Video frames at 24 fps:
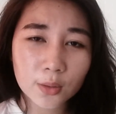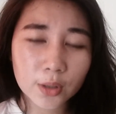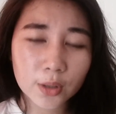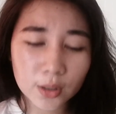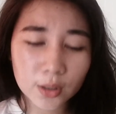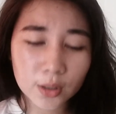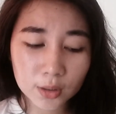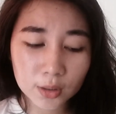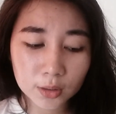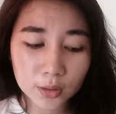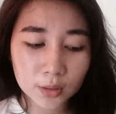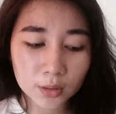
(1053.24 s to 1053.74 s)

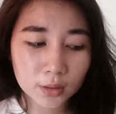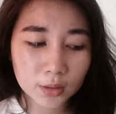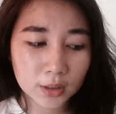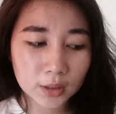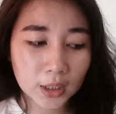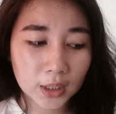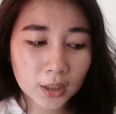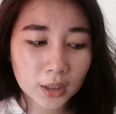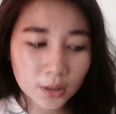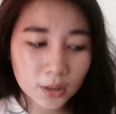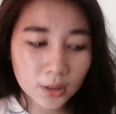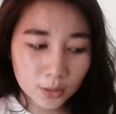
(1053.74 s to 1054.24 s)
or
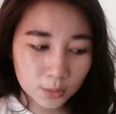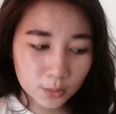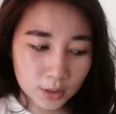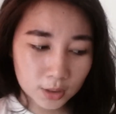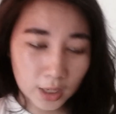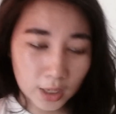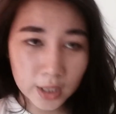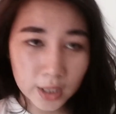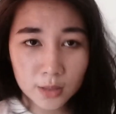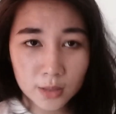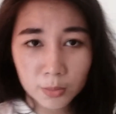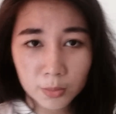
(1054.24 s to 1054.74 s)
getting
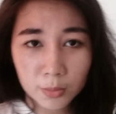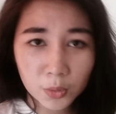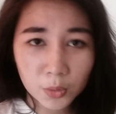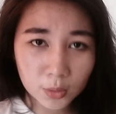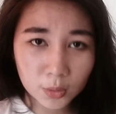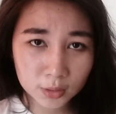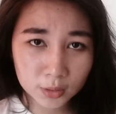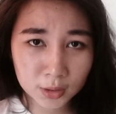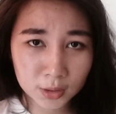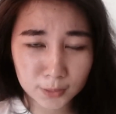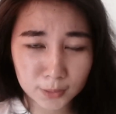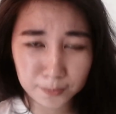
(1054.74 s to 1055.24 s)
those science
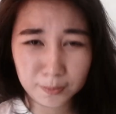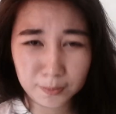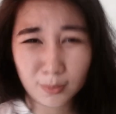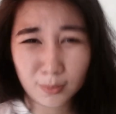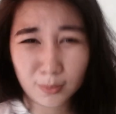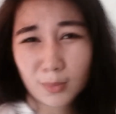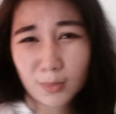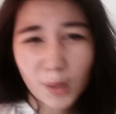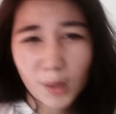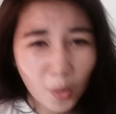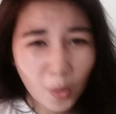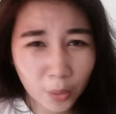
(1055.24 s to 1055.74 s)
books
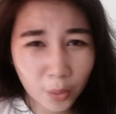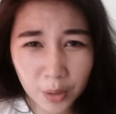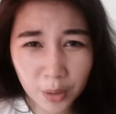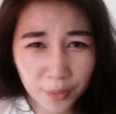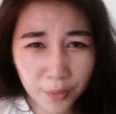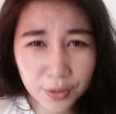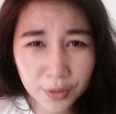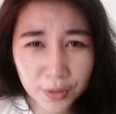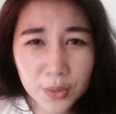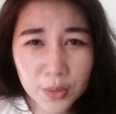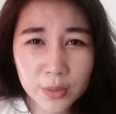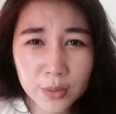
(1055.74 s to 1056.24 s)
or
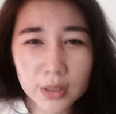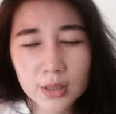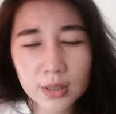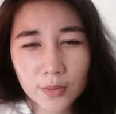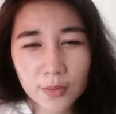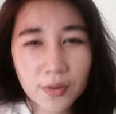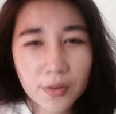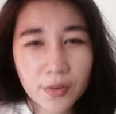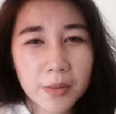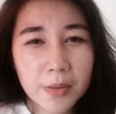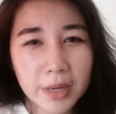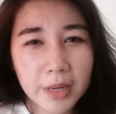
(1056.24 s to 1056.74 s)

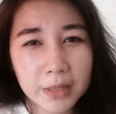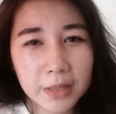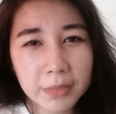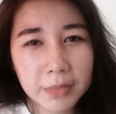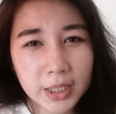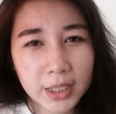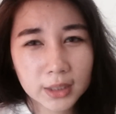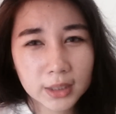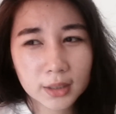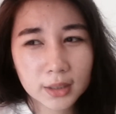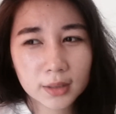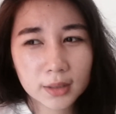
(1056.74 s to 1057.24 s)
reviewers from
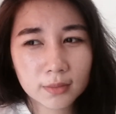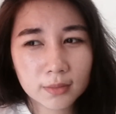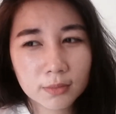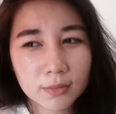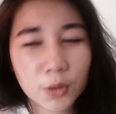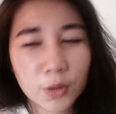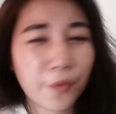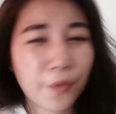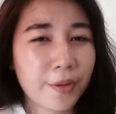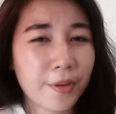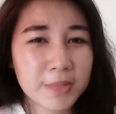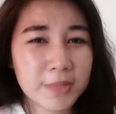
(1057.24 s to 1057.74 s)
Nmat
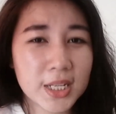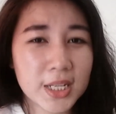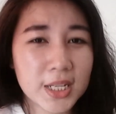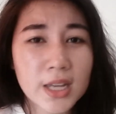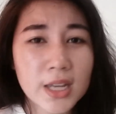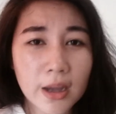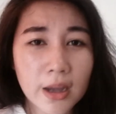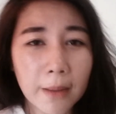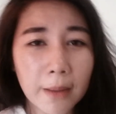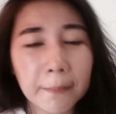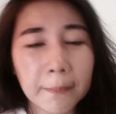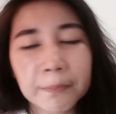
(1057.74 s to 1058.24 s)
or from
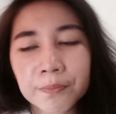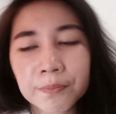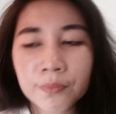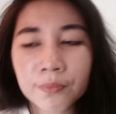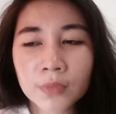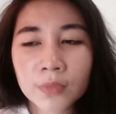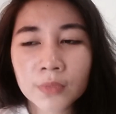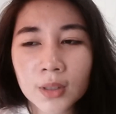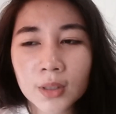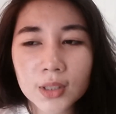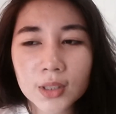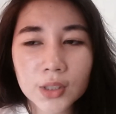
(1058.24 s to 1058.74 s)
CEM.
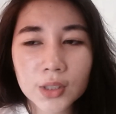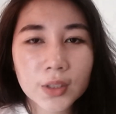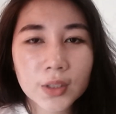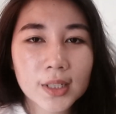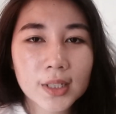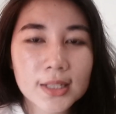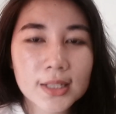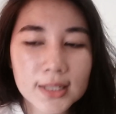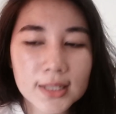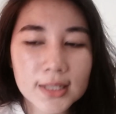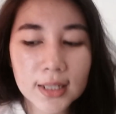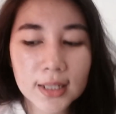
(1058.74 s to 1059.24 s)
So
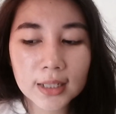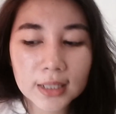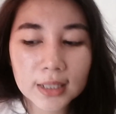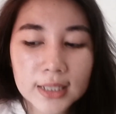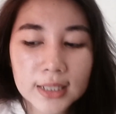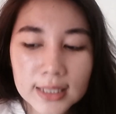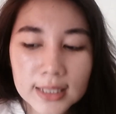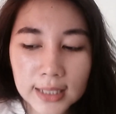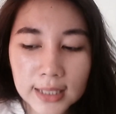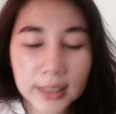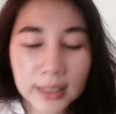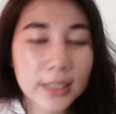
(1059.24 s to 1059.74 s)

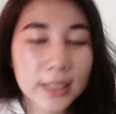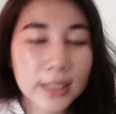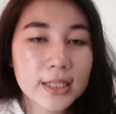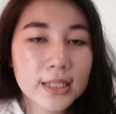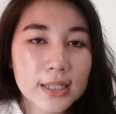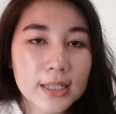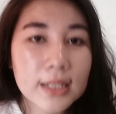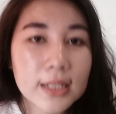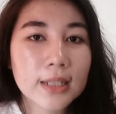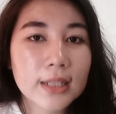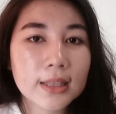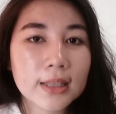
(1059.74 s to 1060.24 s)
it's like that.
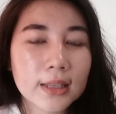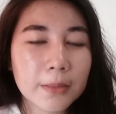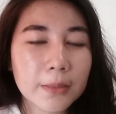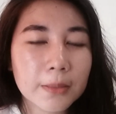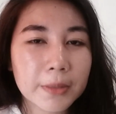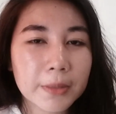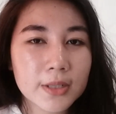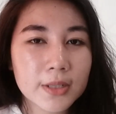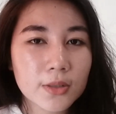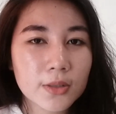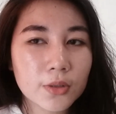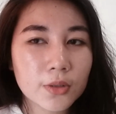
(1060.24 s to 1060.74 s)
It
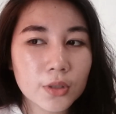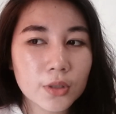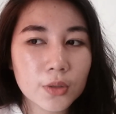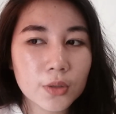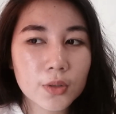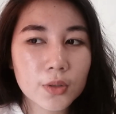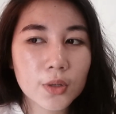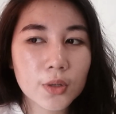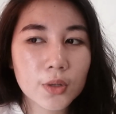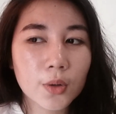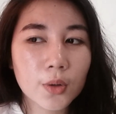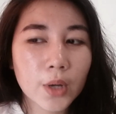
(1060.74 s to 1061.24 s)
depends on
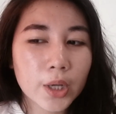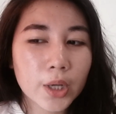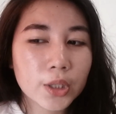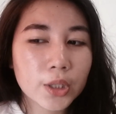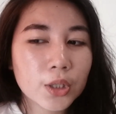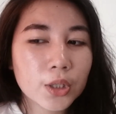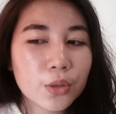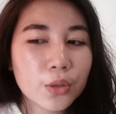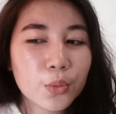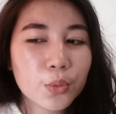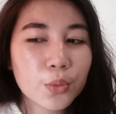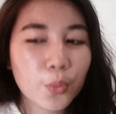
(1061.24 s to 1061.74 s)
you. So
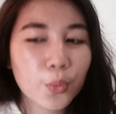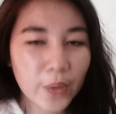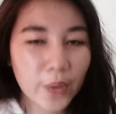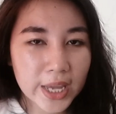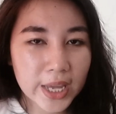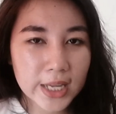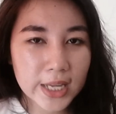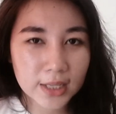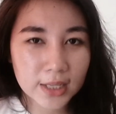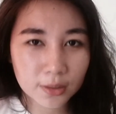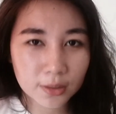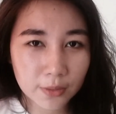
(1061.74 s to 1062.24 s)
you
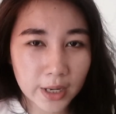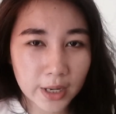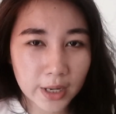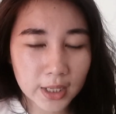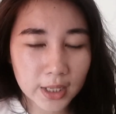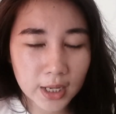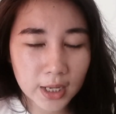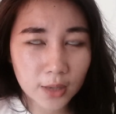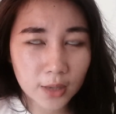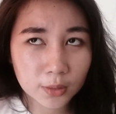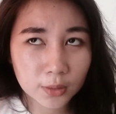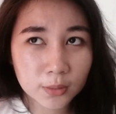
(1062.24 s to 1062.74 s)
weigh in
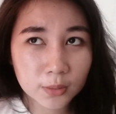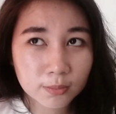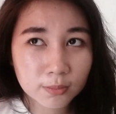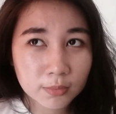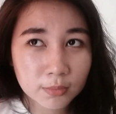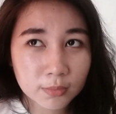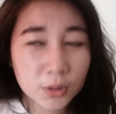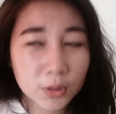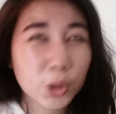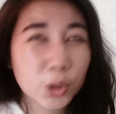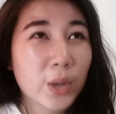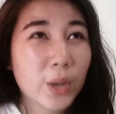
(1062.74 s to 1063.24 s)
right now.
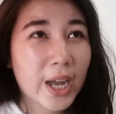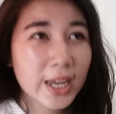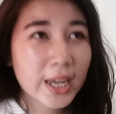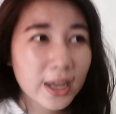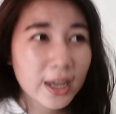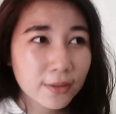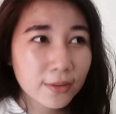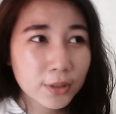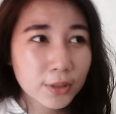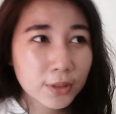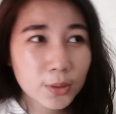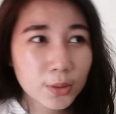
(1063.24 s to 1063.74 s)
Do I
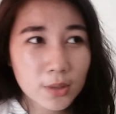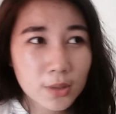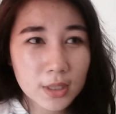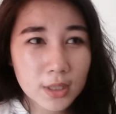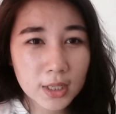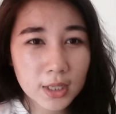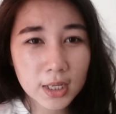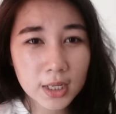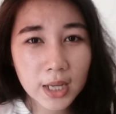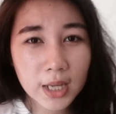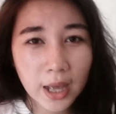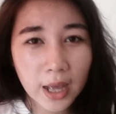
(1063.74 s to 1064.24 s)
have a good
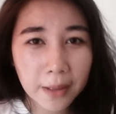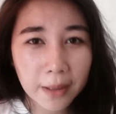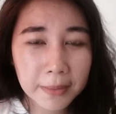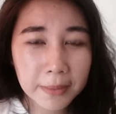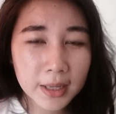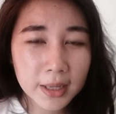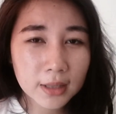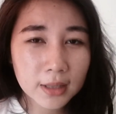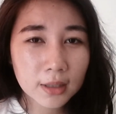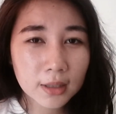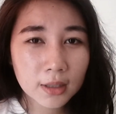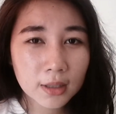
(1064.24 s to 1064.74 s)
study
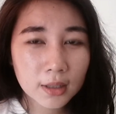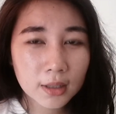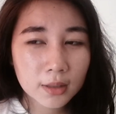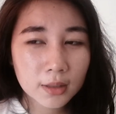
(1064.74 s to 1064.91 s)
habit?